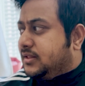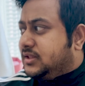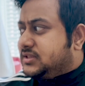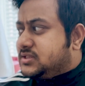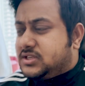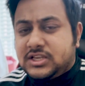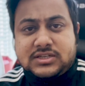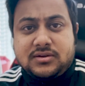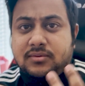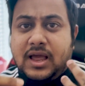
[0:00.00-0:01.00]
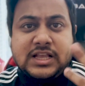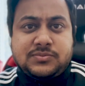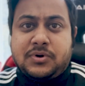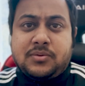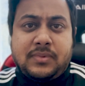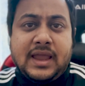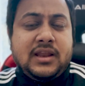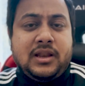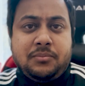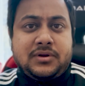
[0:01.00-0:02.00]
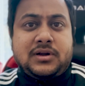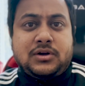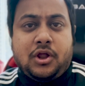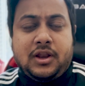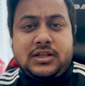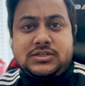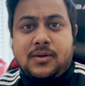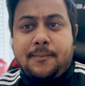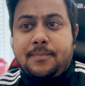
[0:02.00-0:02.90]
this is just as per my limited knowledge